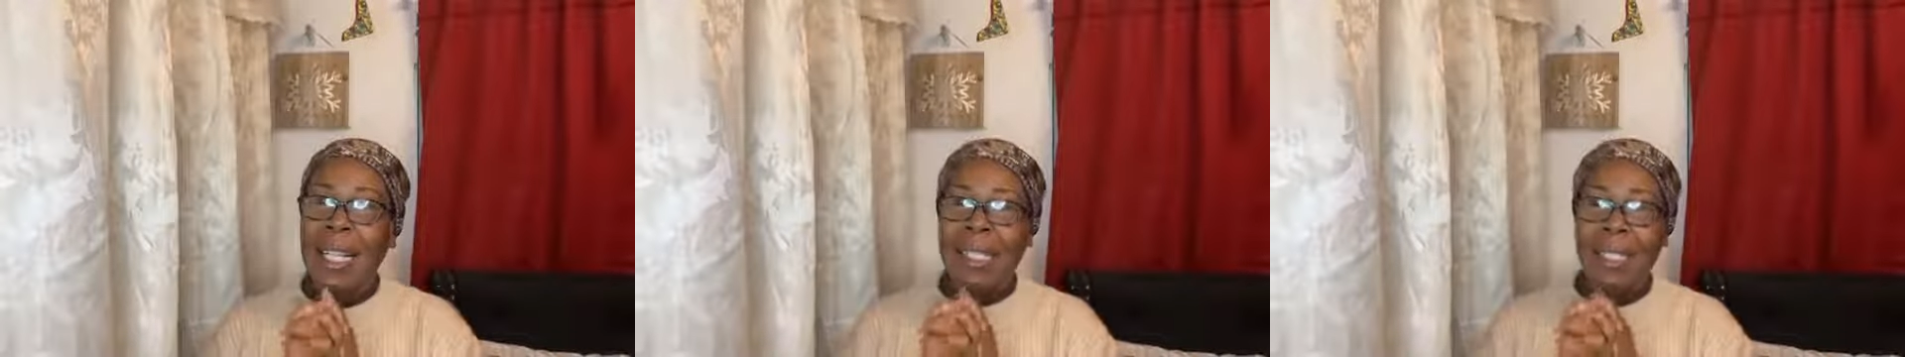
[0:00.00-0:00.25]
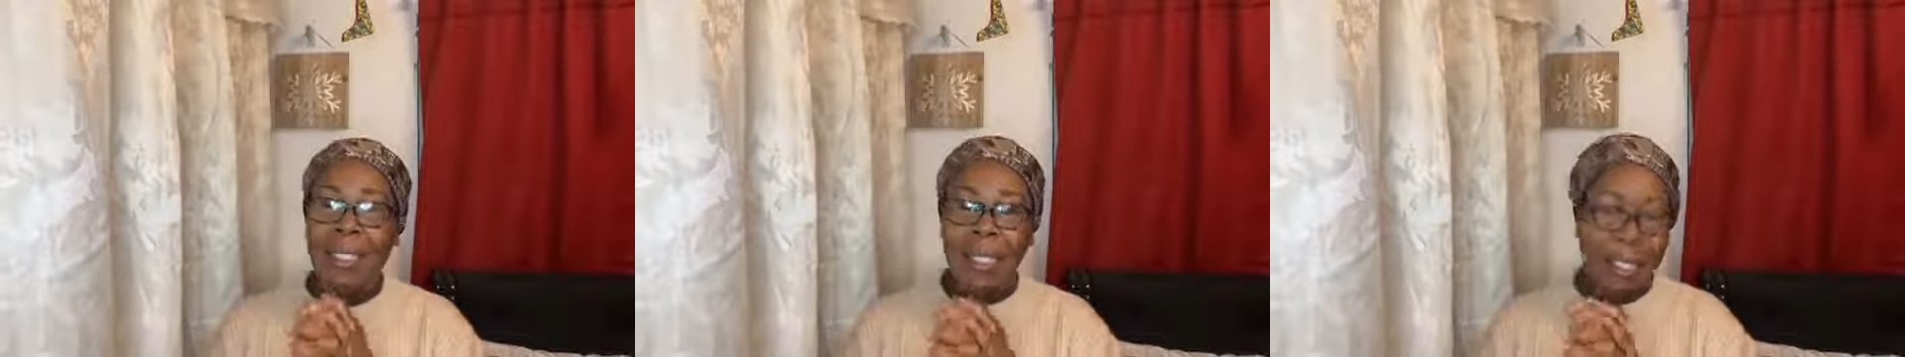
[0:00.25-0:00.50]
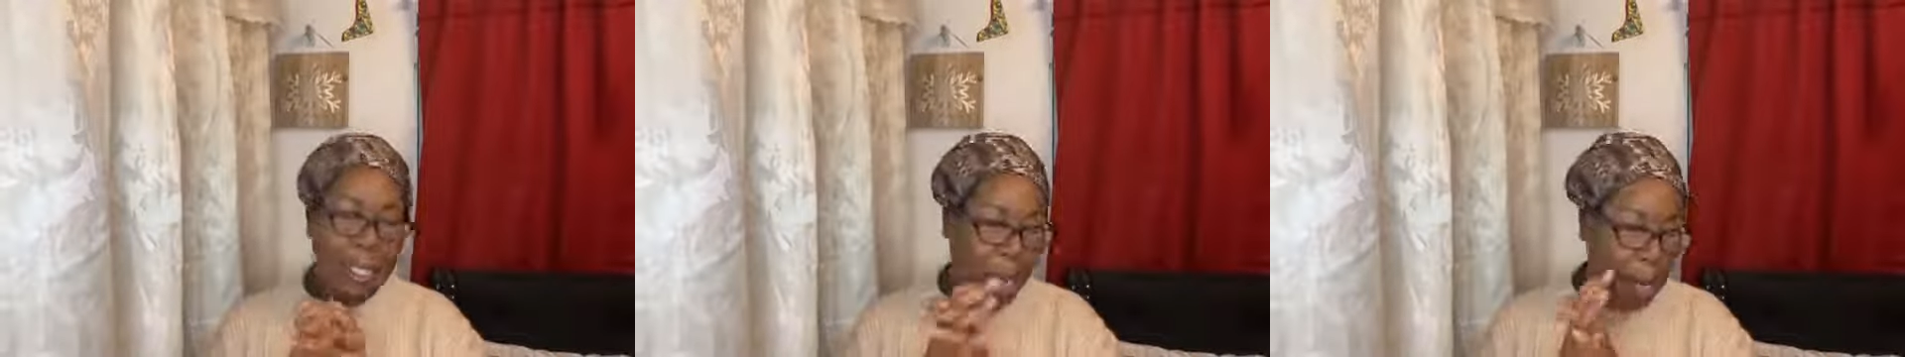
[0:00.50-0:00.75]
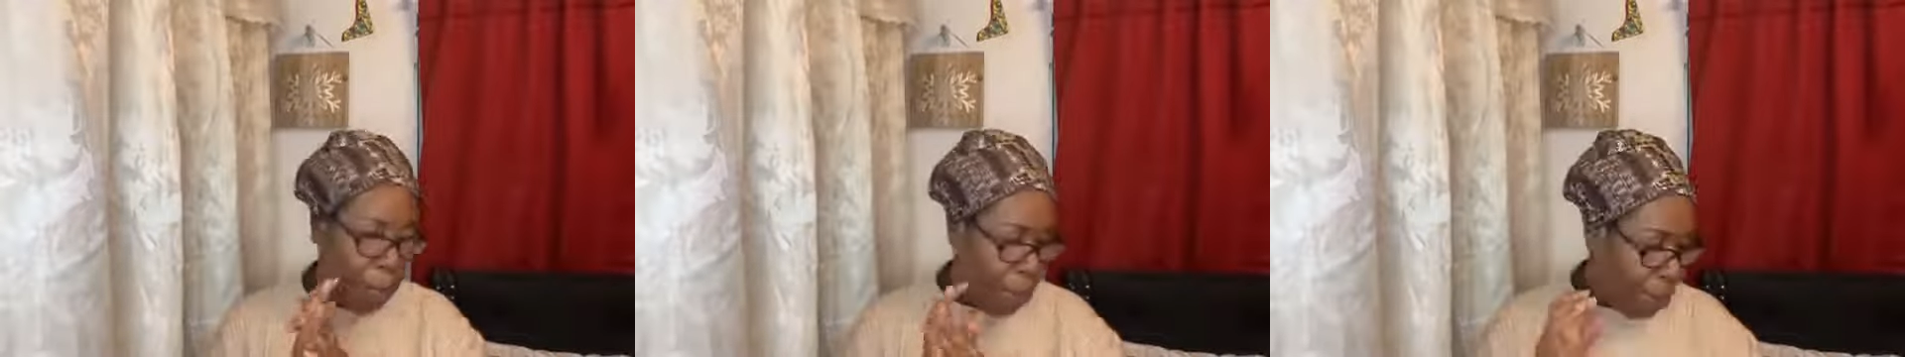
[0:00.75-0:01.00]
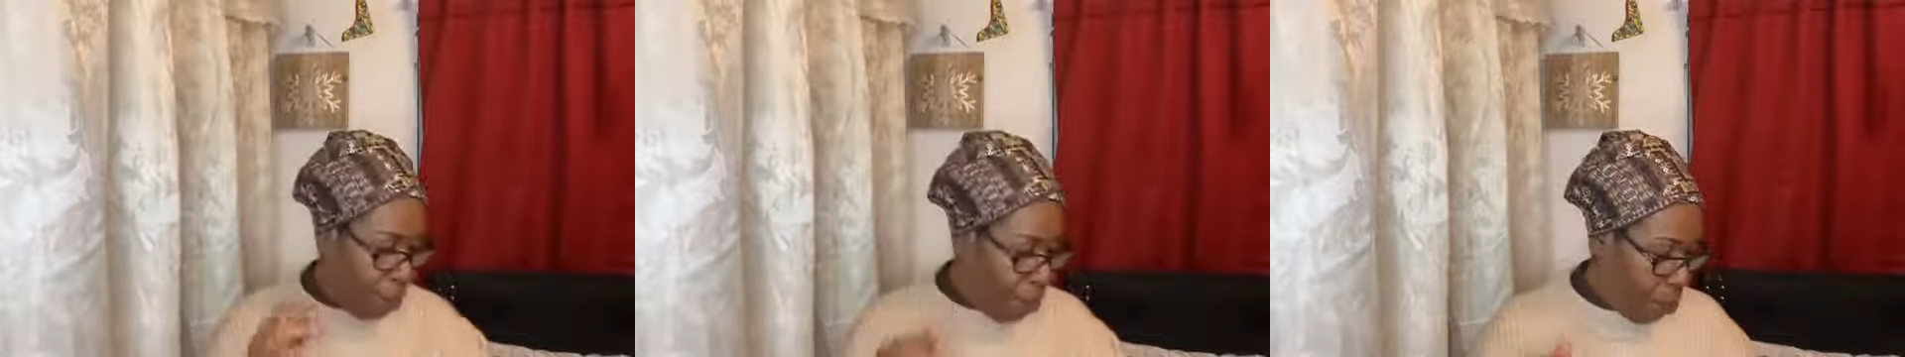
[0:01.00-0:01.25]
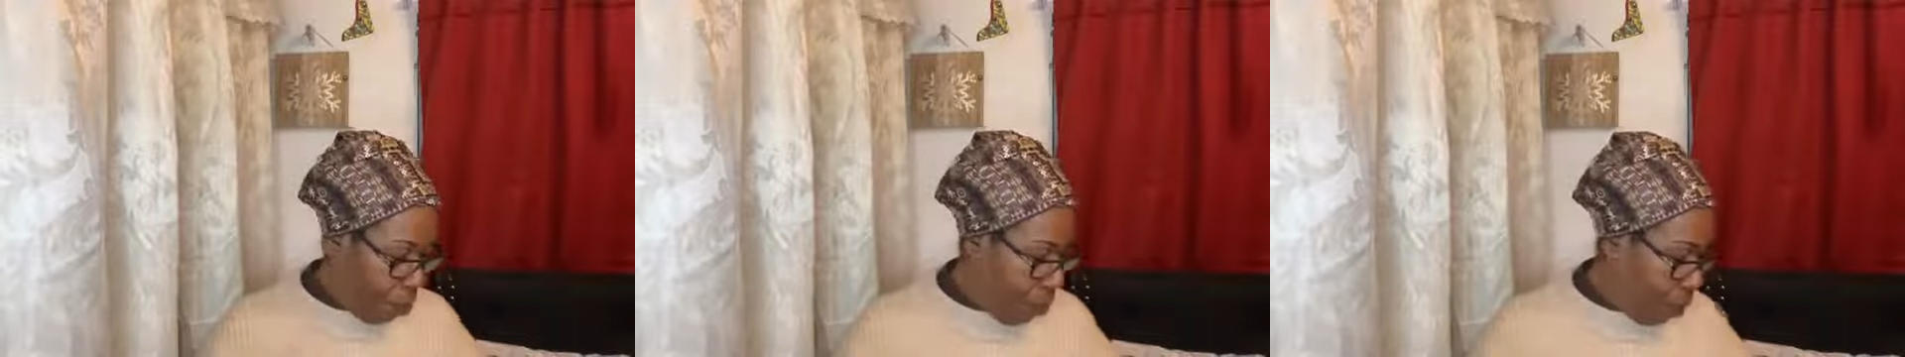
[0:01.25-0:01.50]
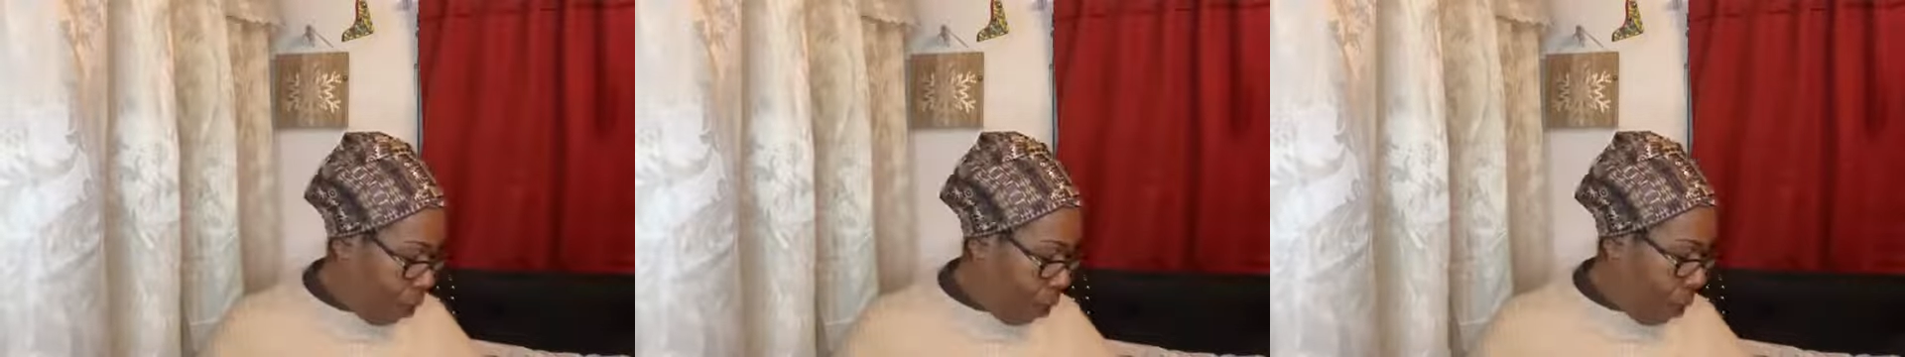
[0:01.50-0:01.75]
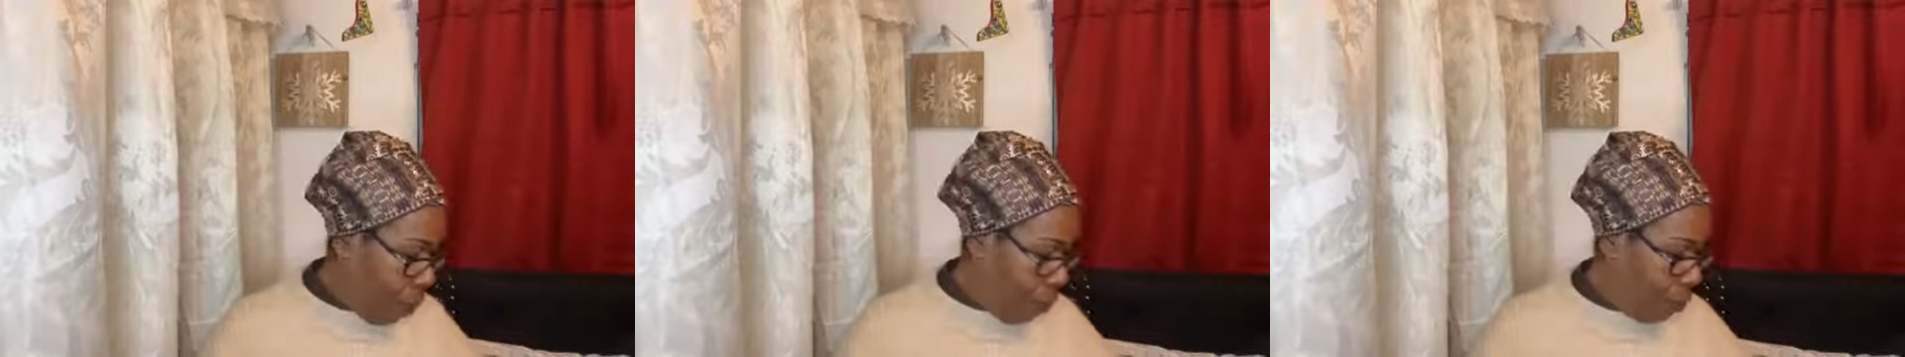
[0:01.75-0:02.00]
So this is a Berdel Warrior,
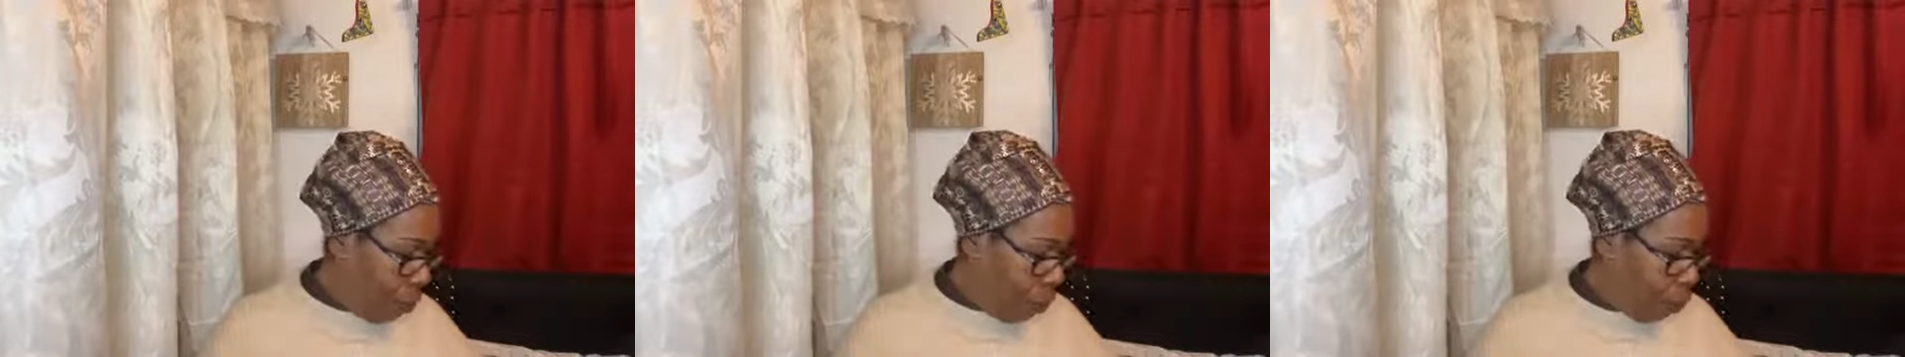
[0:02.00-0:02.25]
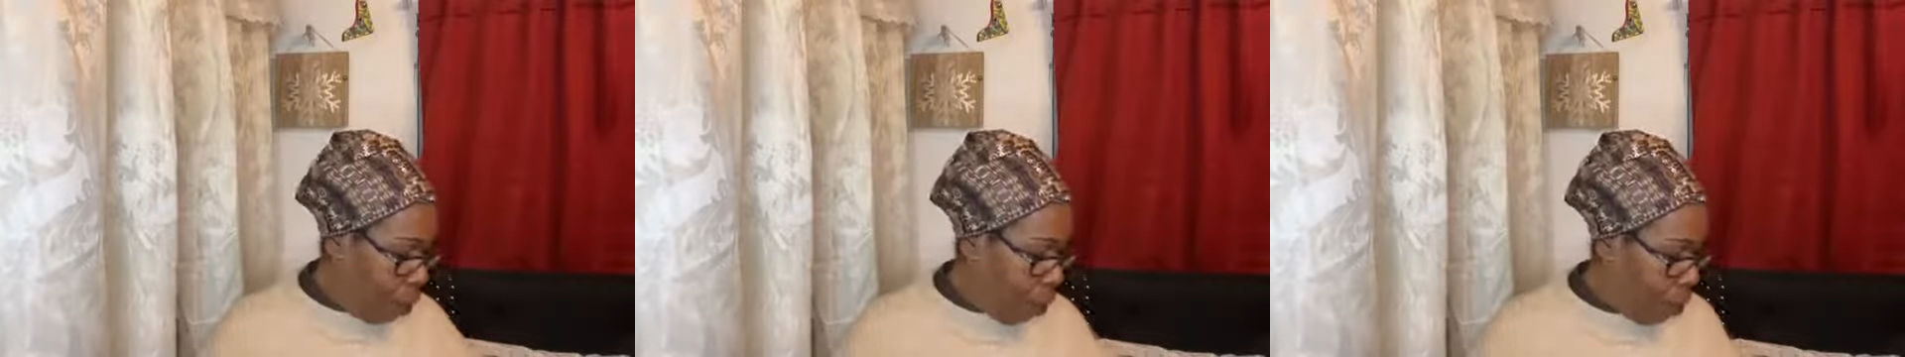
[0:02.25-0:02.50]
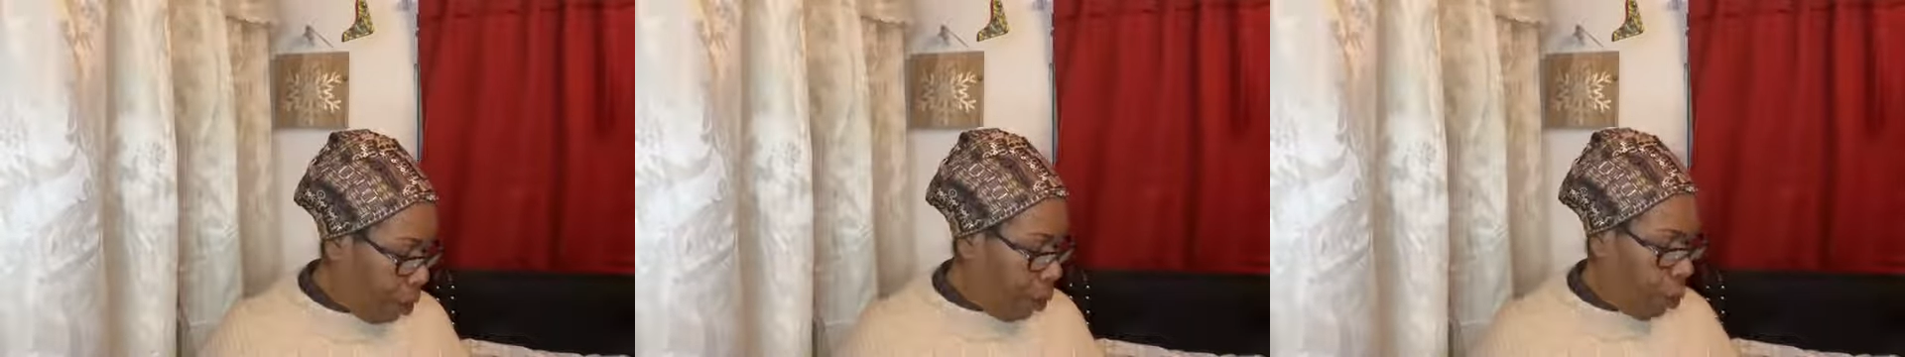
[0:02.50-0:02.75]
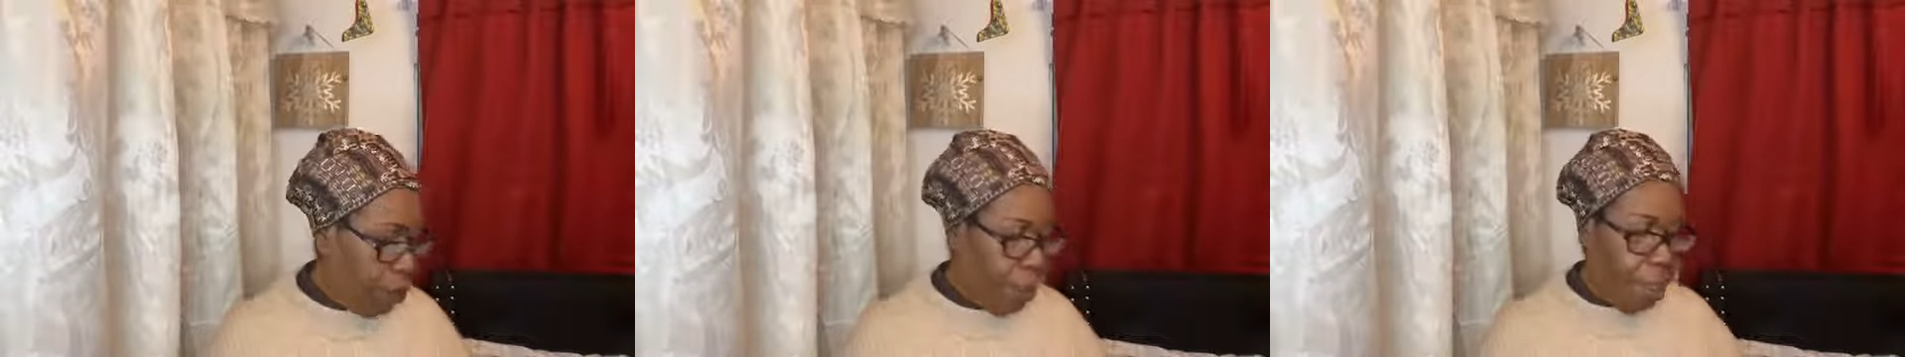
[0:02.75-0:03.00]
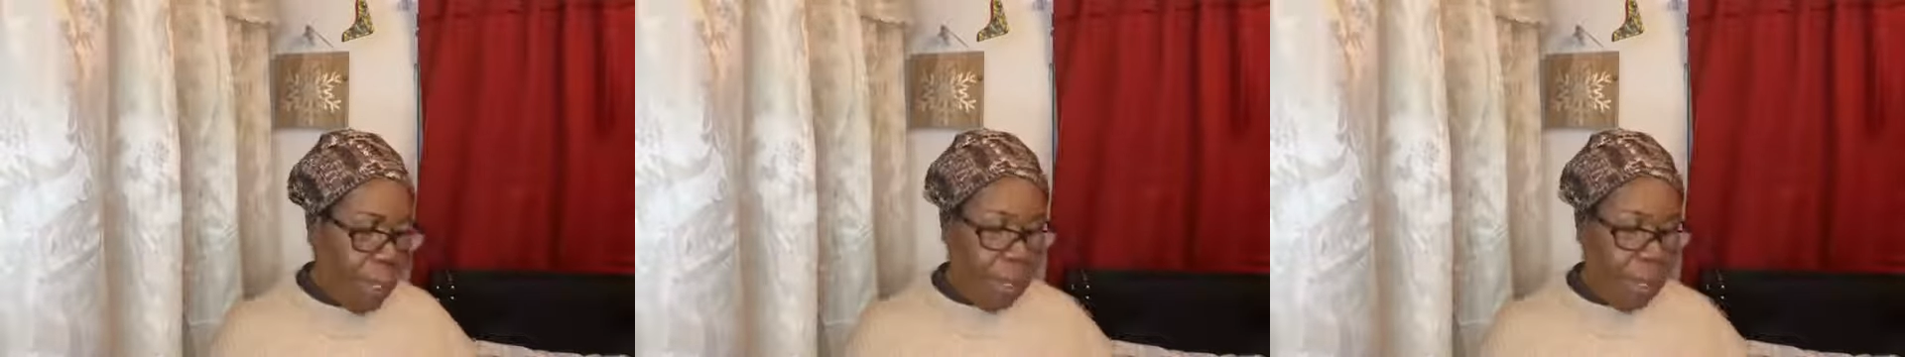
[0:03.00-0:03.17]
and I just wanted to know,